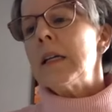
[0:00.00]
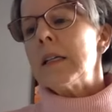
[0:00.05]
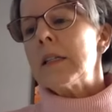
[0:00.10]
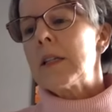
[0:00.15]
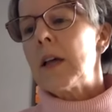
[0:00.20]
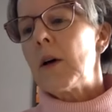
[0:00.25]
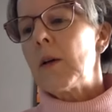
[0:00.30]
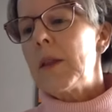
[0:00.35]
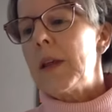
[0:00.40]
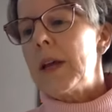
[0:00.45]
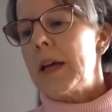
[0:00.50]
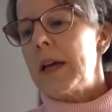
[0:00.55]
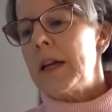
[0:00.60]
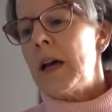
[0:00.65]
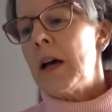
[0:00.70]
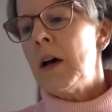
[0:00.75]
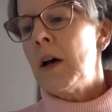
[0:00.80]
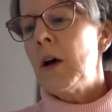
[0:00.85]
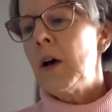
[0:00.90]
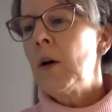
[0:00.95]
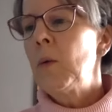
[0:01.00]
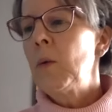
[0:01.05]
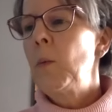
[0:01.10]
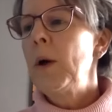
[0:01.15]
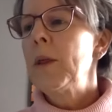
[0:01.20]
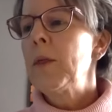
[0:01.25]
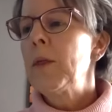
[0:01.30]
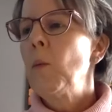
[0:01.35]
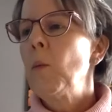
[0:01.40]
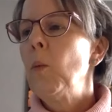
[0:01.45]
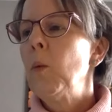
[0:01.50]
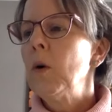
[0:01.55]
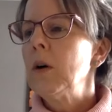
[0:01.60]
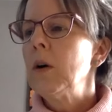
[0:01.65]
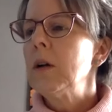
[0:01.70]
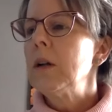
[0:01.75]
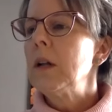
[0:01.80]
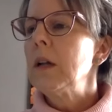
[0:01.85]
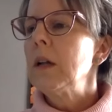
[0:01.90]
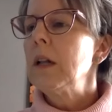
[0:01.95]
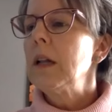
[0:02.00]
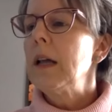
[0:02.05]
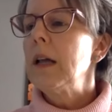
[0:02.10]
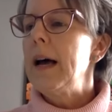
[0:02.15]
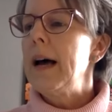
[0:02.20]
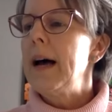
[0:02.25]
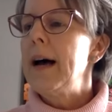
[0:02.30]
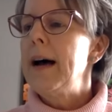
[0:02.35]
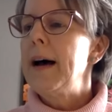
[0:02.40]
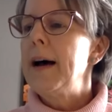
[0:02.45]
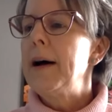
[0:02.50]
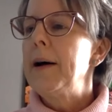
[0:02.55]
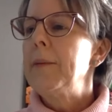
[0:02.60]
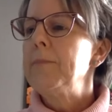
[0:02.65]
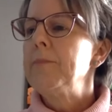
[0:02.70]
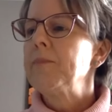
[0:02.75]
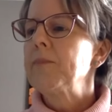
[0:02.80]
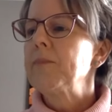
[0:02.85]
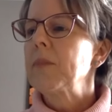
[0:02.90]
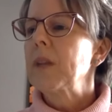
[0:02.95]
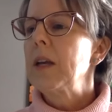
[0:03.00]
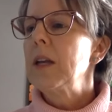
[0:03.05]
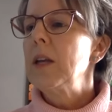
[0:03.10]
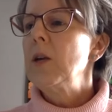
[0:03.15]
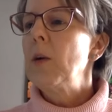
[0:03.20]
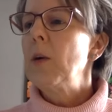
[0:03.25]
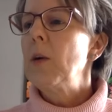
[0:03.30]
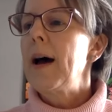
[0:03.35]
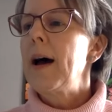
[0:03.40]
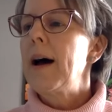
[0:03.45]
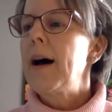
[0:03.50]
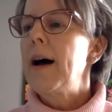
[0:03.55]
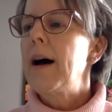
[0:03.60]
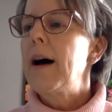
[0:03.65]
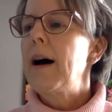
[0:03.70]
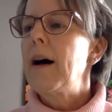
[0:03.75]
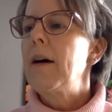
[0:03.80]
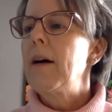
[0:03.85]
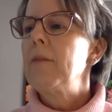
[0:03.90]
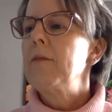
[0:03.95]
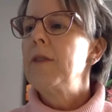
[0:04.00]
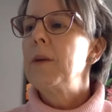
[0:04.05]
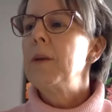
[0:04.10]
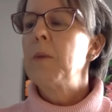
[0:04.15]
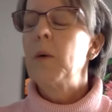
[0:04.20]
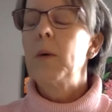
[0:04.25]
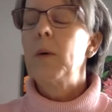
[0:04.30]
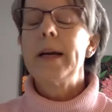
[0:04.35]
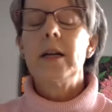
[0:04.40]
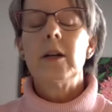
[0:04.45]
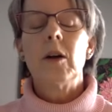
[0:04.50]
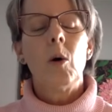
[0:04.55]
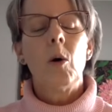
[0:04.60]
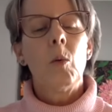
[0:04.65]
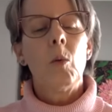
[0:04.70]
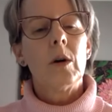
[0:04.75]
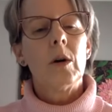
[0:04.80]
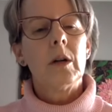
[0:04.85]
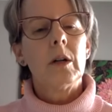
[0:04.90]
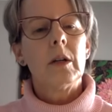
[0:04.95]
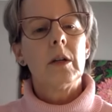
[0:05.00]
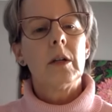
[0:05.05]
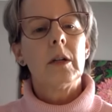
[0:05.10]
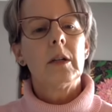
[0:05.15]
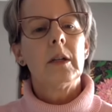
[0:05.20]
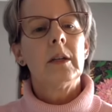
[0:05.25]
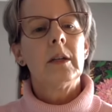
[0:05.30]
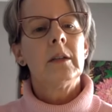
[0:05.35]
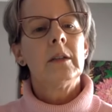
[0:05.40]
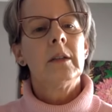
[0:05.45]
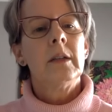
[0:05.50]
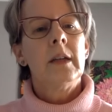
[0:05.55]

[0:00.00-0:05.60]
So then with wool, um, you have the merino wool,